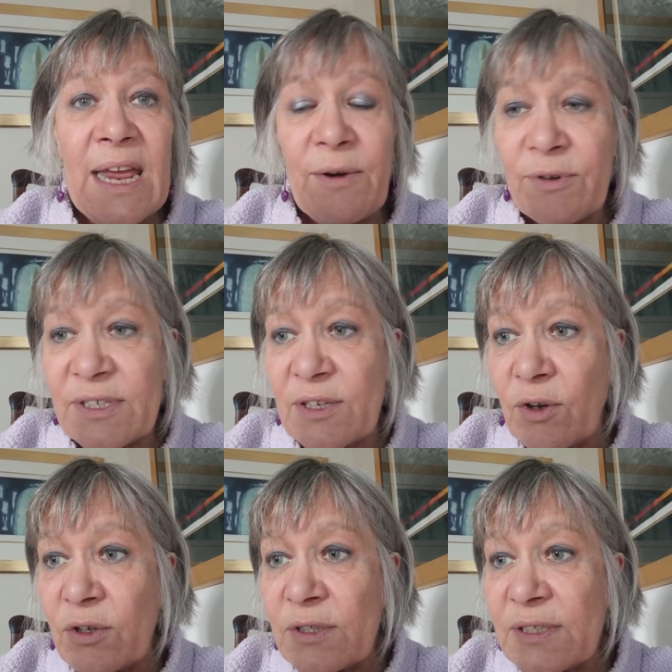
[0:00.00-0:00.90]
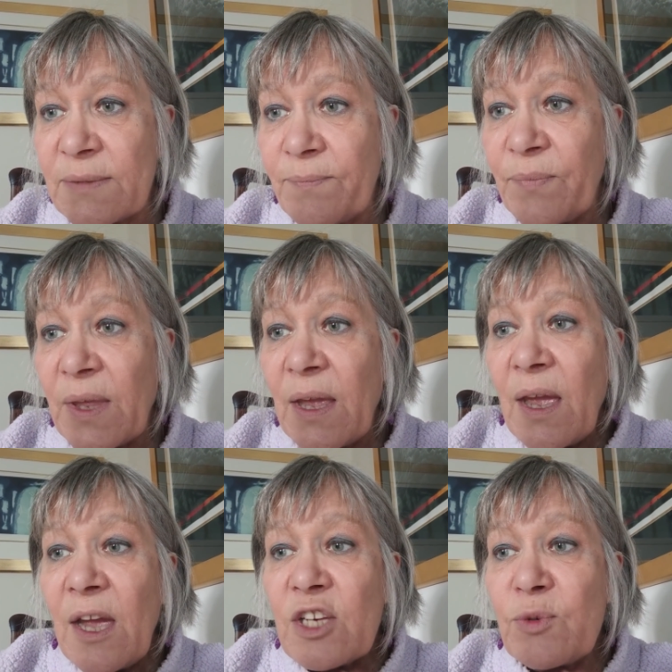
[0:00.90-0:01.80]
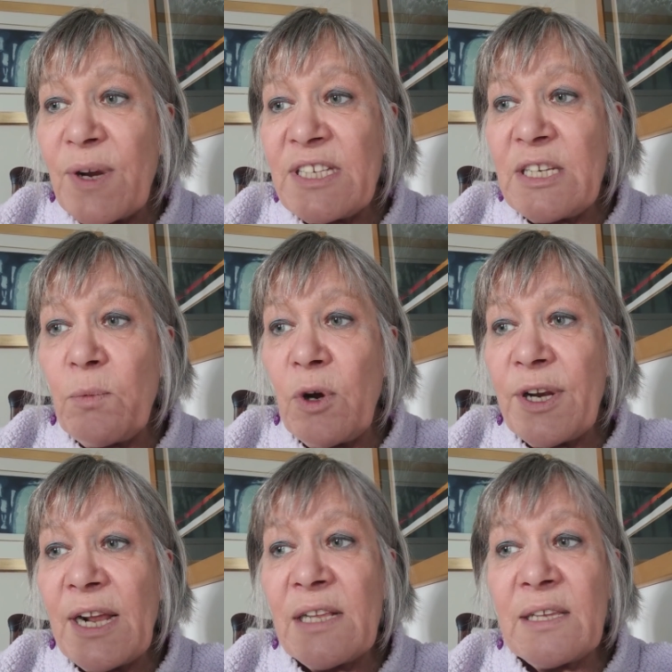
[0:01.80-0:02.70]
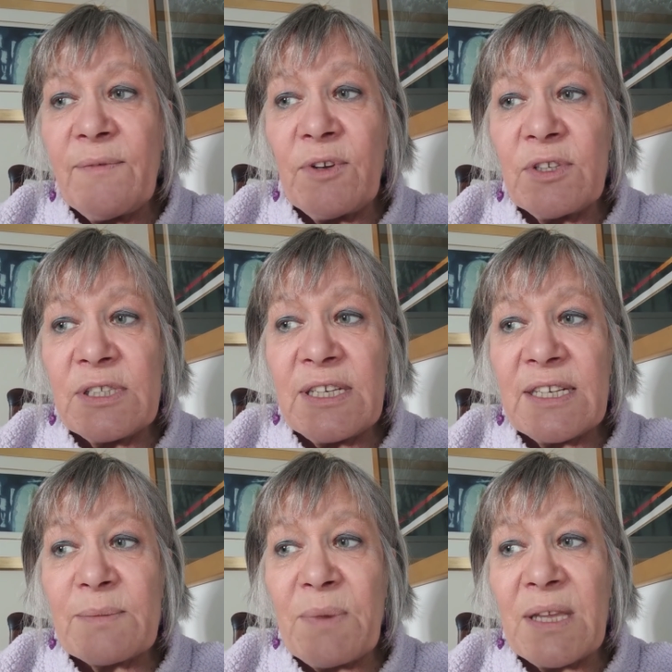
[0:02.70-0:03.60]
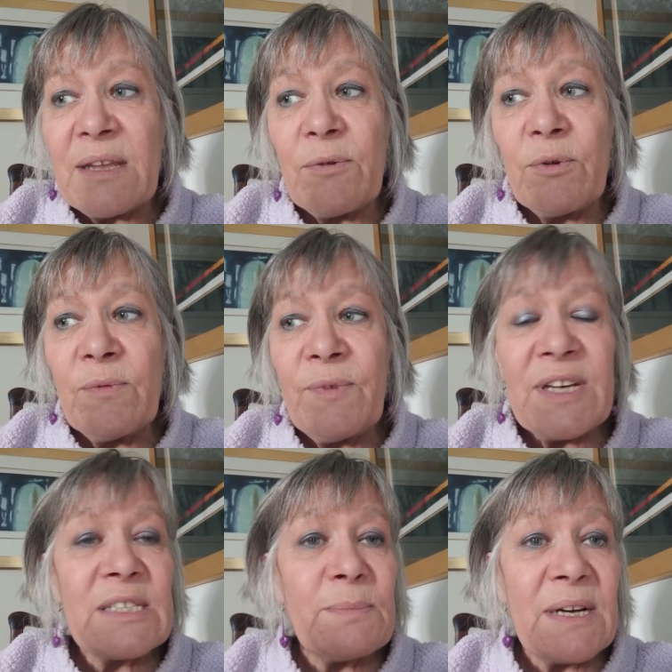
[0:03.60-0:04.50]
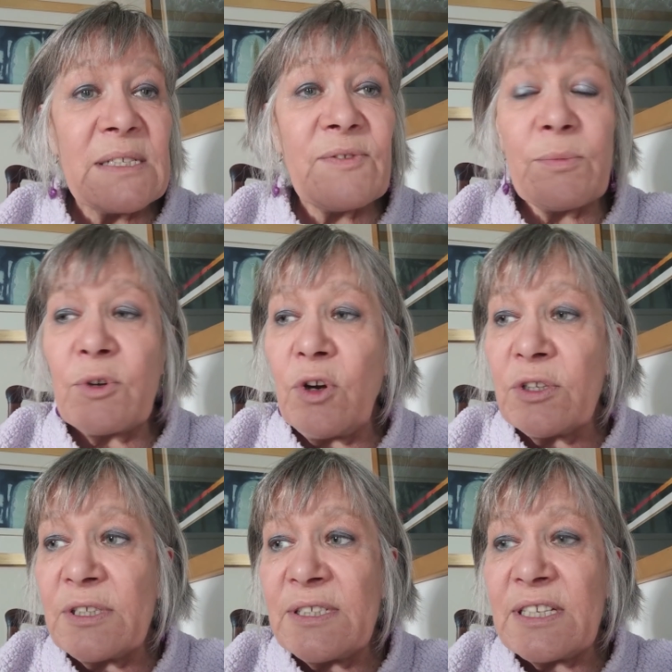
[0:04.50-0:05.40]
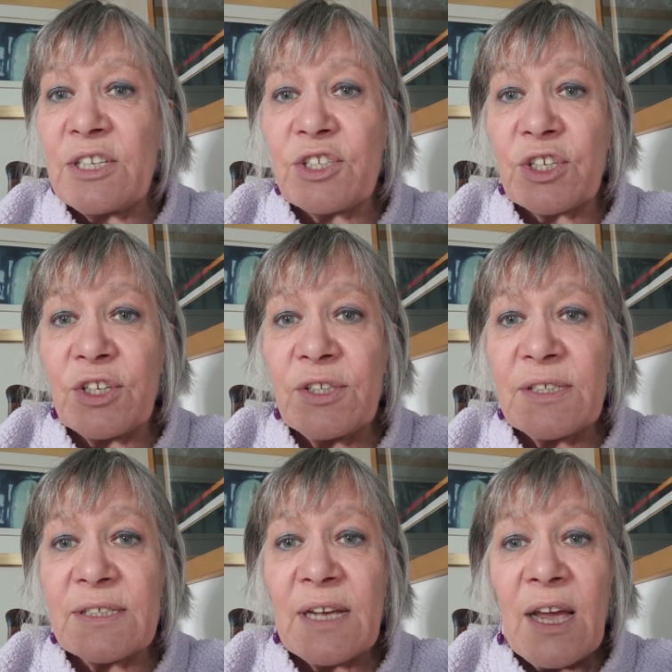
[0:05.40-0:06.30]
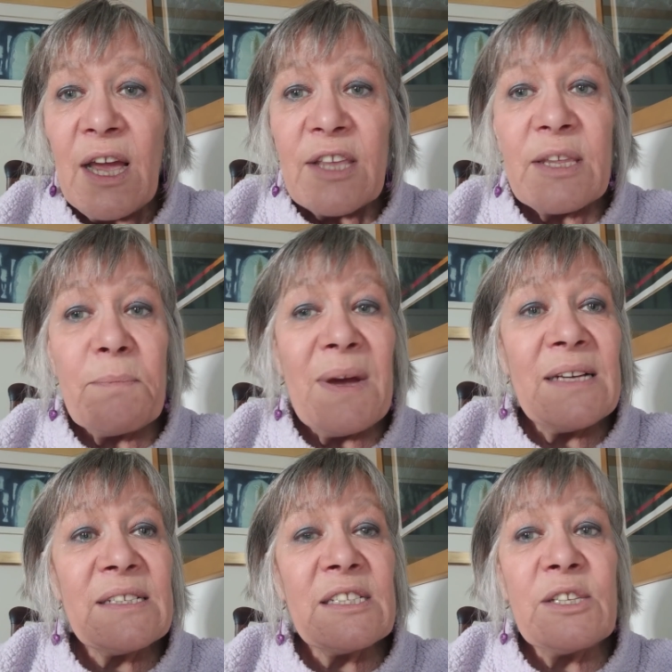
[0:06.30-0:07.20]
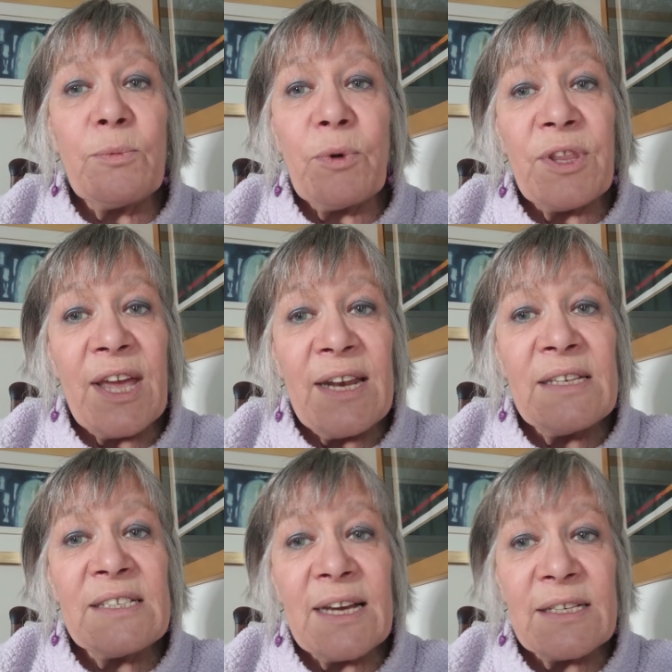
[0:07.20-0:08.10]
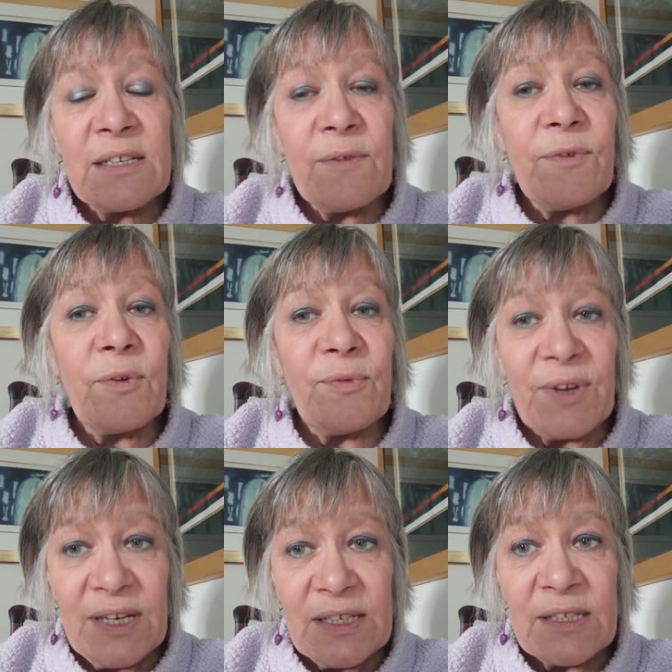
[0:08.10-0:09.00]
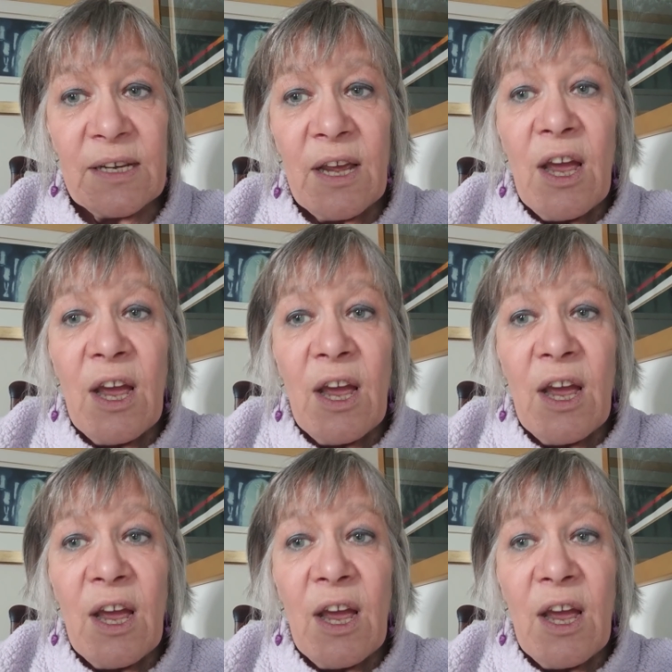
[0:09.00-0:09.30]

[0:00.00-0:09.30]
aerosols 21 healthy volunteers made their own face masks from cotton t-shirts. The masks that were then tested for fit.